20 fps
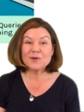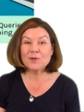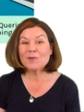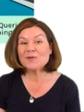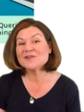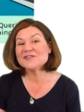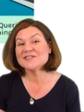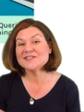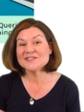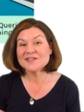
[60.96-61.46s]

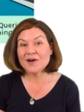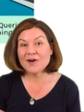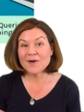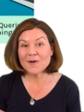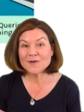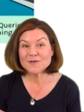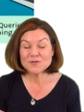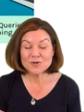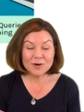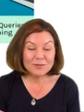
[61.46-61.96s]
courses
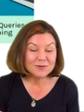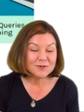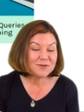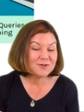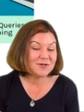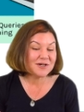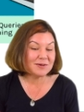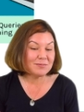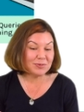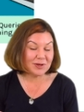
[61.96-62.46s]
are
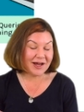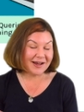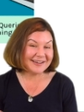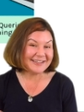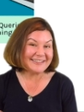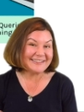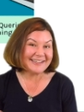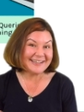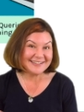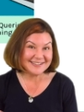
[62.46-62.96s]
Troubleshooting
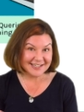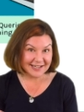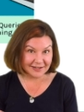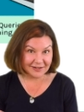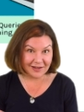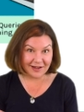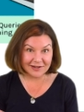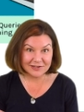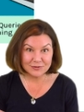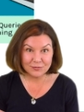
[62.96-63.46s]
Blocking and
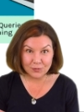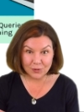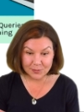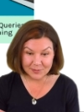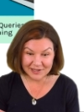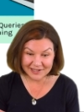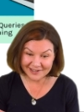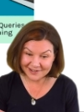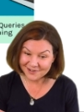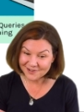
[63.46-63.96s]
Deadlocks for
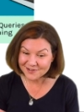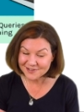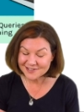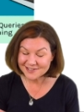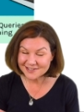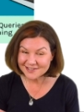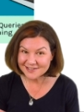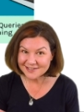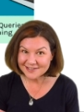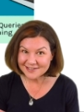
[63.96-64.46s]

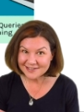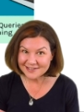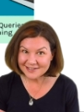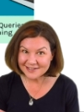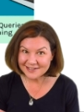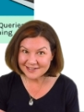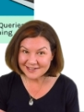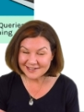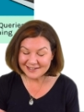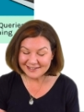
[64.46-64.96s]
Beginners
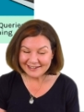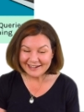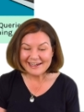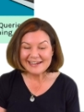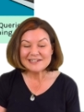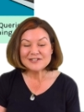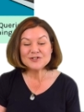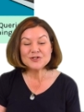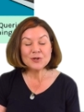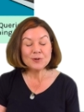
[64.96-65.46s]

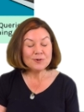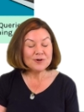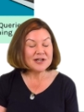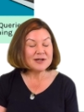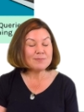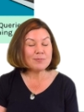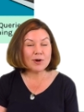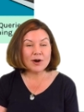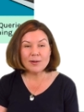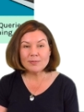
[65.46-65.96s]
and
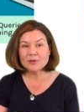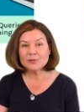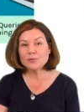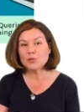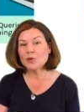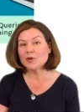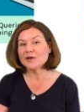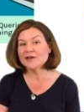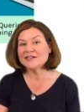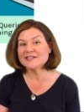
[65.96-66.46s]
Tuning Problem
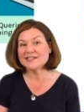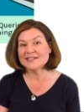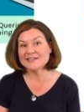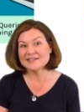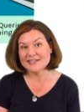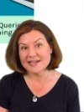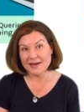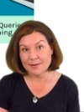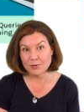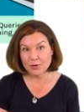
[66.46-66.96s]
Queries
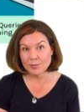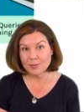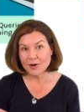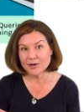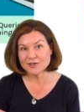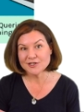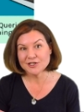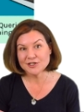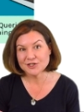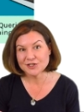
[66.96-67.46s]
in Table
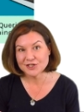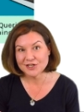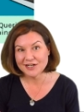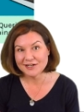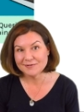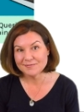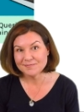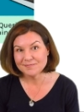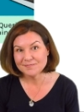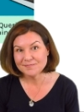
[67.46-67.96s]

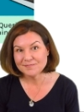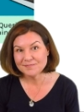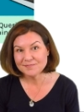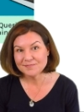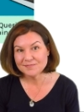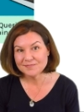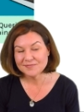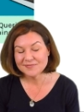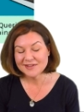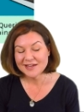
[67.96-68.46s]
Partitioning.
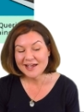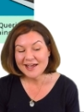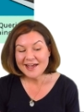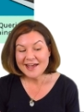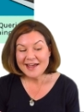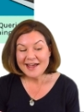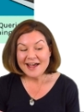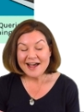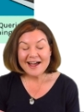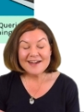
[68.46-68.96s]

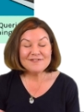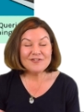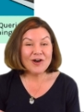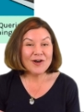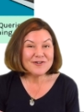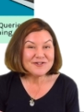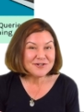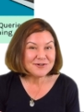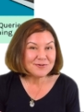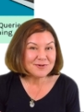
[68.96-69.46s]
I've
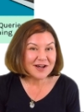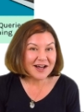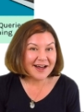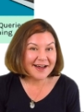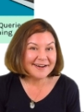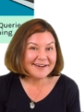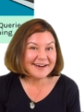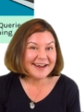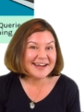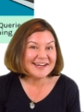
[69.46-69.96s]
also
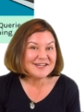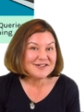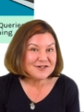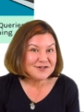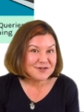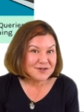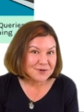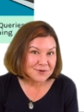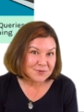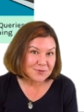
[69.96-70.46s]
got a
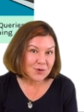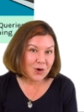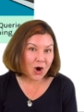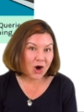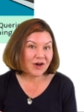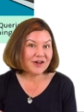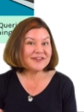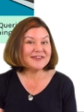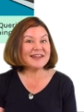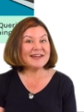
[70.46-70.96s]
new
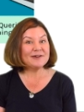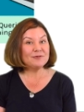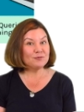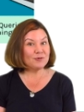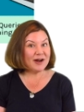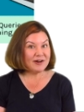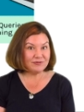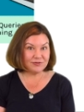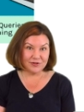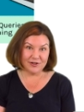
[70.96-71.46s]
online
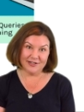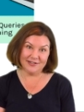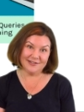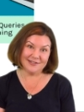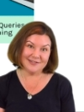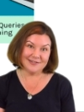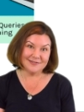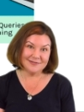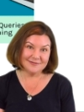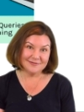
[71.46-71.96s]

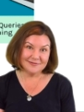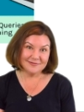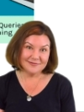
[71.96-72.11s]
reference.